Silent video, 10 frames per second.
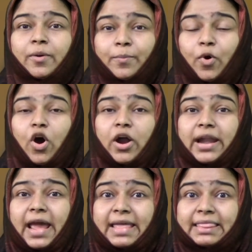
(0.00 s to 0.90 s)
pond
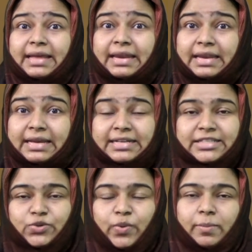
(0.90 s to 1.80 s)
and then learn
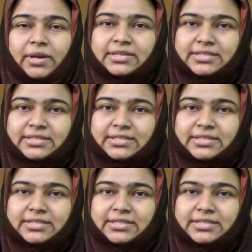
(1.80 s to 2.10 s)
swimming.